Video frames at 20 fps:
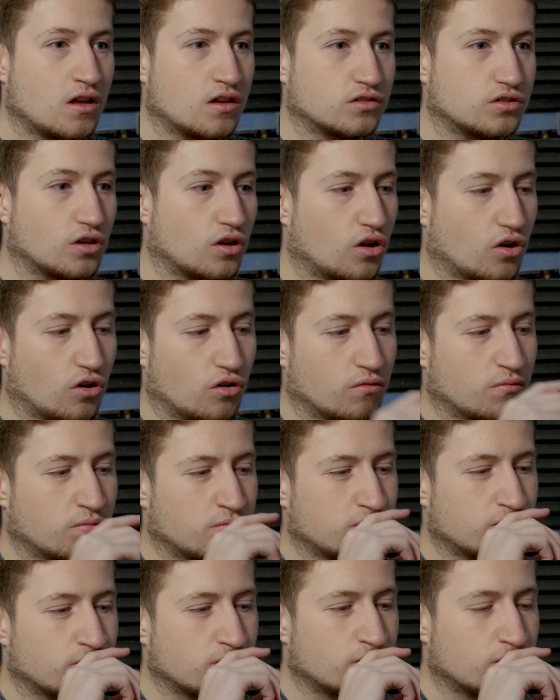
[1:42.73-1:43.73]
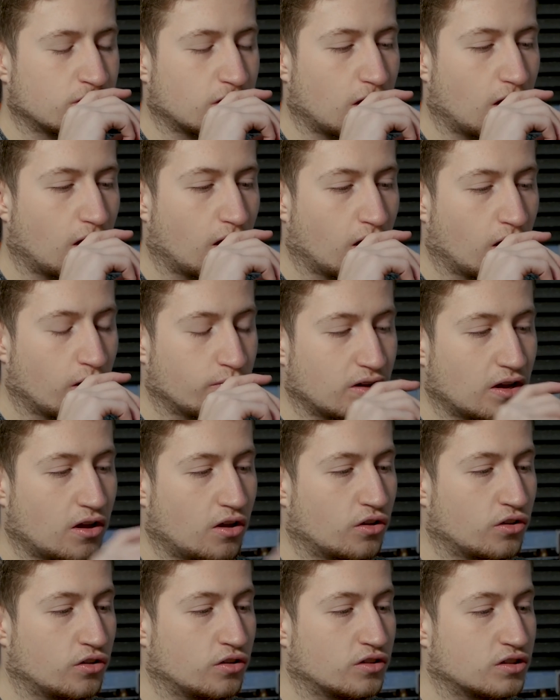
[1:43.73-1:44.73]
So
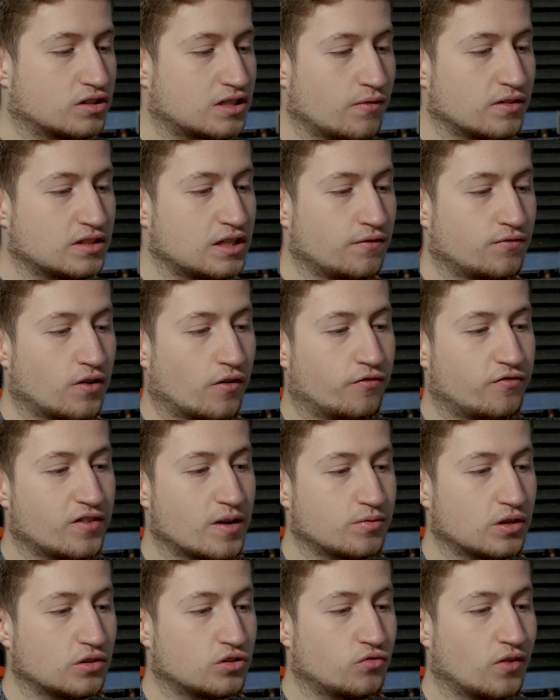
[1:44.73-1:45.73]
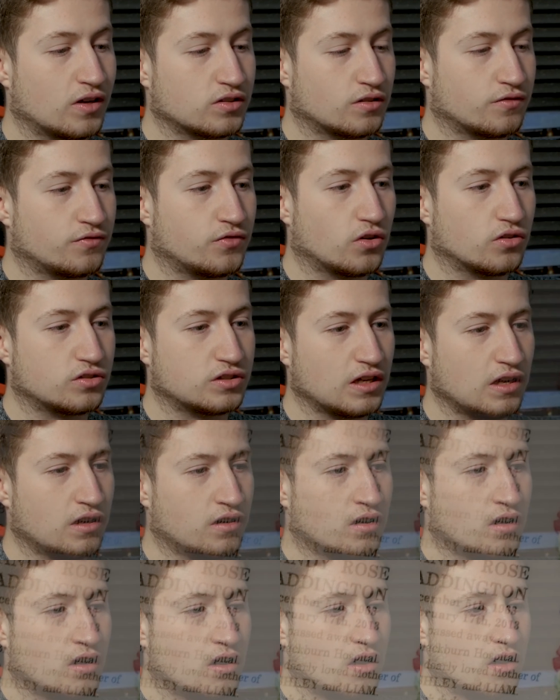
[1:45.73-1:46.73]
on 17th of February
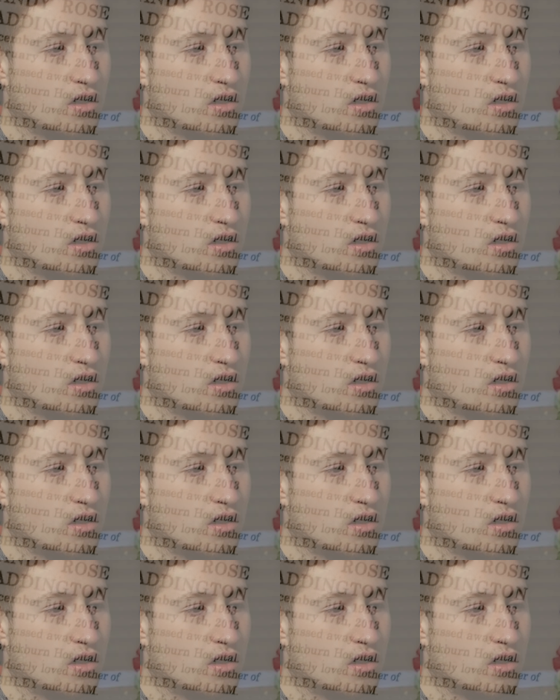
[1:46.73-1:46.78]
2013